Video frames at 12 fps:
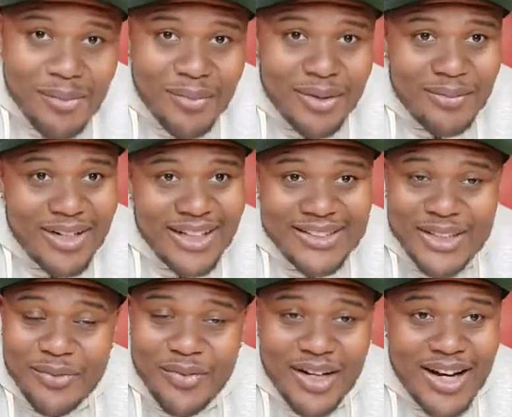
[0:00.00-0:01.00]
But that's
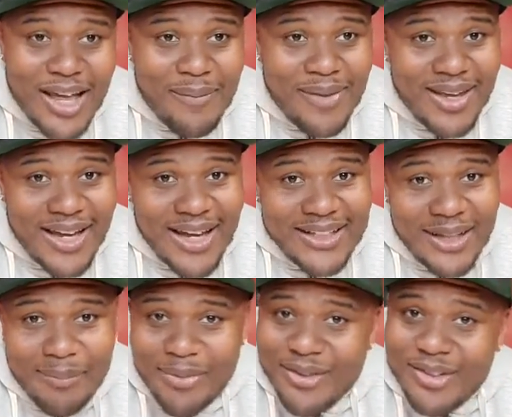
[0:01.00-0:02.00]
it for tonight, man, guys.
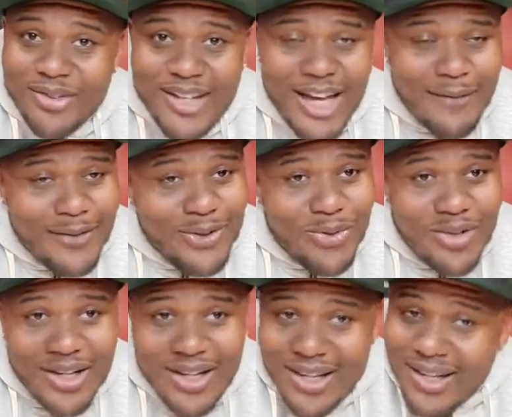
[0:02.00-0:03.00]
I appreciate you guys for
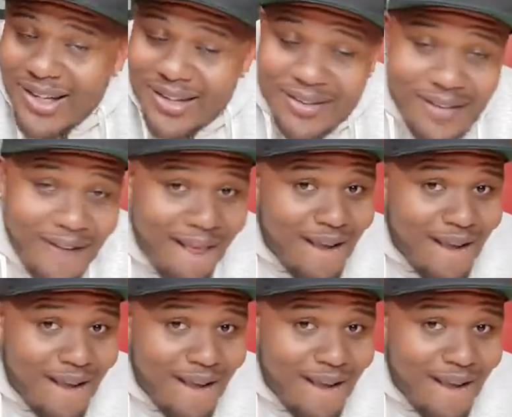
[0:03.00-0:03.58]
tuning in.